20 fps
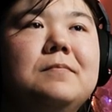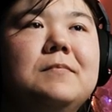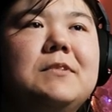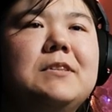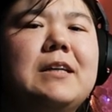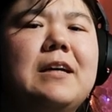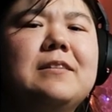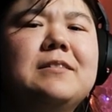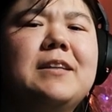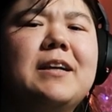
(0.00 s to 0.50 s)

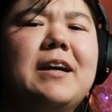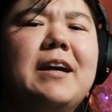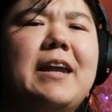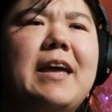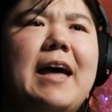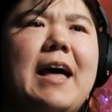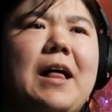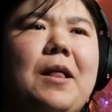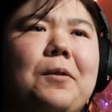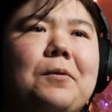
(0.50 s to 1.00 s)
Sounds like an
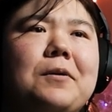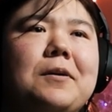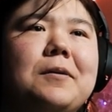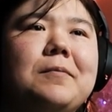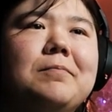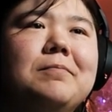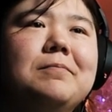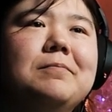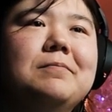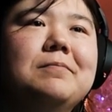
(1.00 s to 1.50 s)
elk.
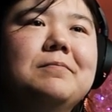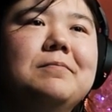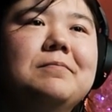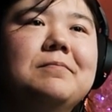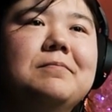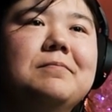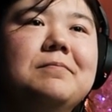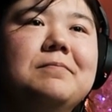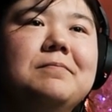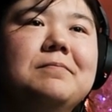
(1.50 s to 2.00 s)

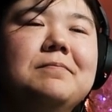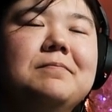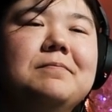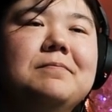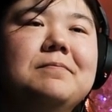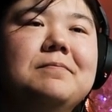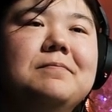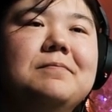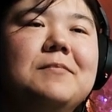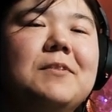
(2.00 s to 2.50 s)

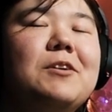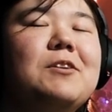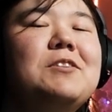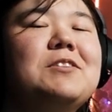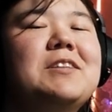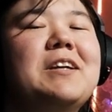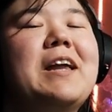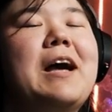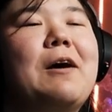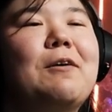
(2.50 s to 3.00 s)
They're
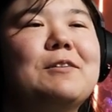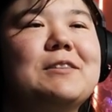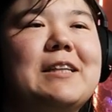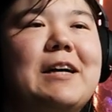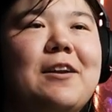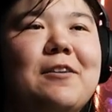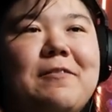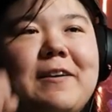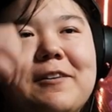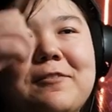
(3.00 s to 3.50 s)
using an elk
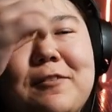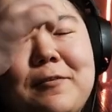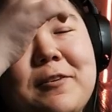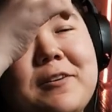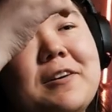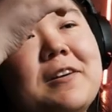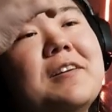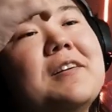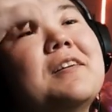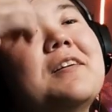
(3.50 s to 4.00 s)
sound effect for it.